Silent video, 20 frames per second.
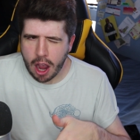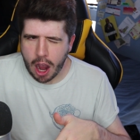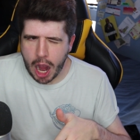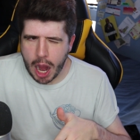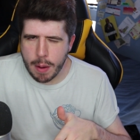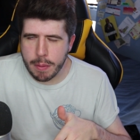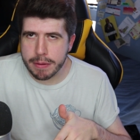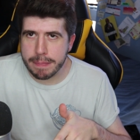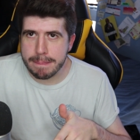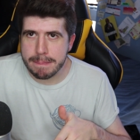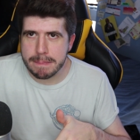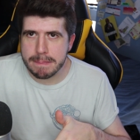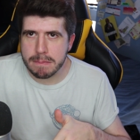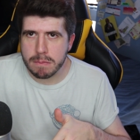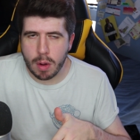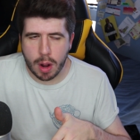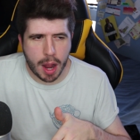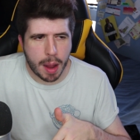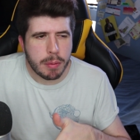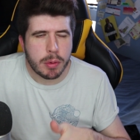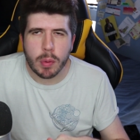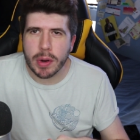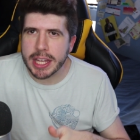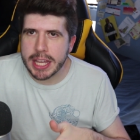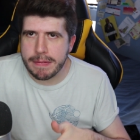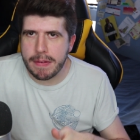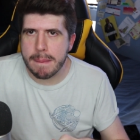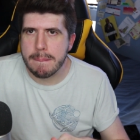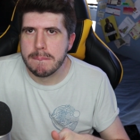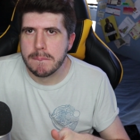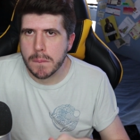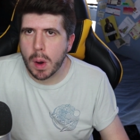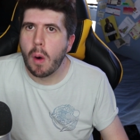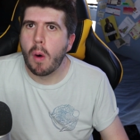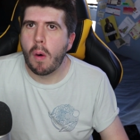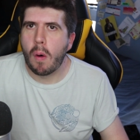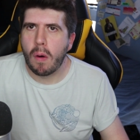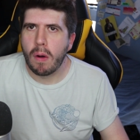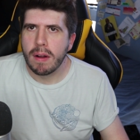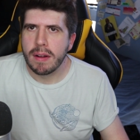I would want to give it
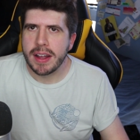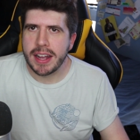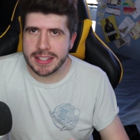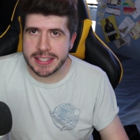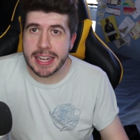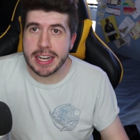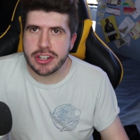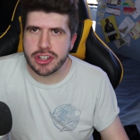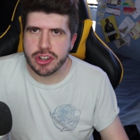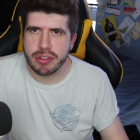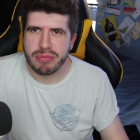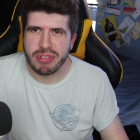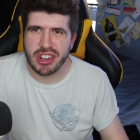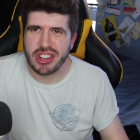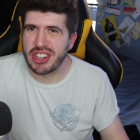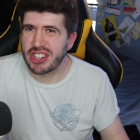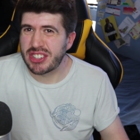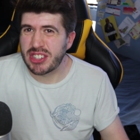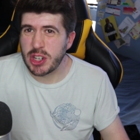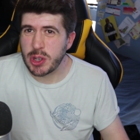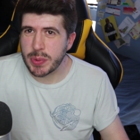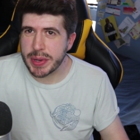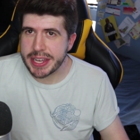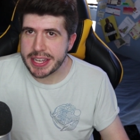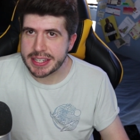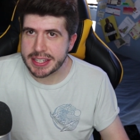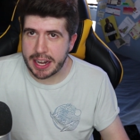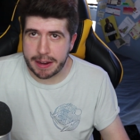more attention than just 2 weeks.